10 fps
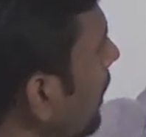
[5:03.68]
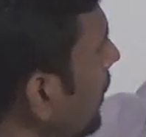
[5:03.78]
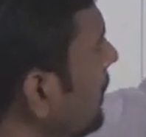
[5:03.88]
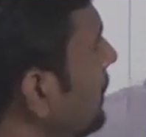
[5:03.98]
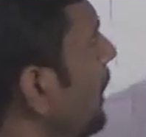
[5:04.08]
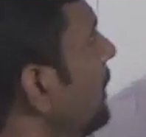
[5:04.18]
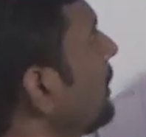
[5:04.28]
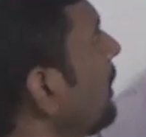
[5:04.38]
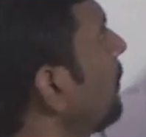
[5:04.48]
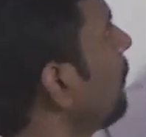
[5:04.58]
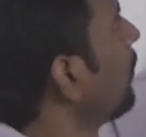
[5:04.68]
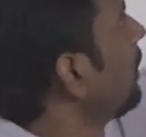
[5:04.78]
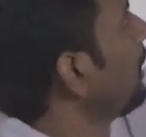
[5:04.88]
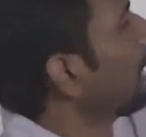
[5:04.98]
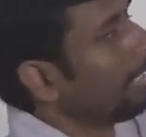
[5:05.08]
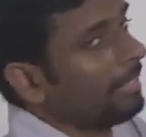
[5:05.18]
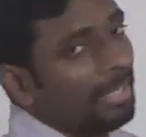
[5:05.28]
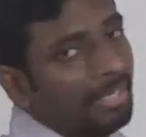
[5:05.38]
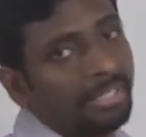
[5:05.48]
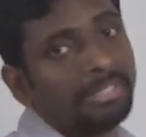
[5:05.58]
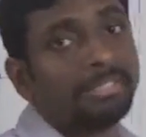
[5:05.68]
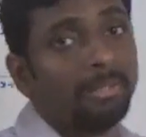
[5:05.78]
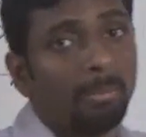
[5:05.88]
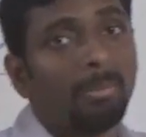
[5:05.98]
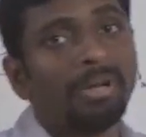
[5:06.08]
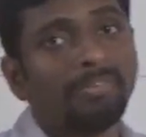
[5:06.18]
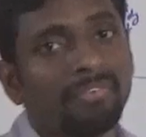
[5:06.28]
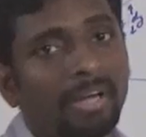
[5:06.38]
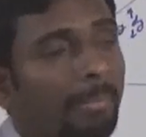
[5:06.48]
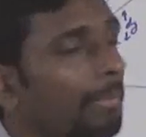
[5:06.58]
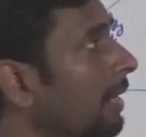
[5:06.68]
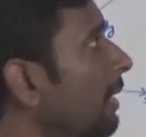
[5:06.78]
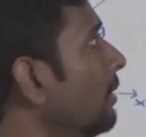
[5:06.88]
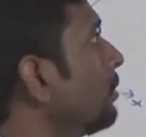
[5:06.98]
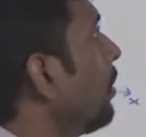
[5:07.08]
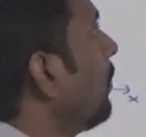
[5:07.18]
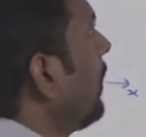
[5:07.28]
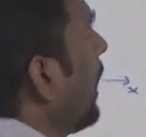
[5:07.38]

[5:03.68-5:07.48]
little change in 49, that is 0.5. So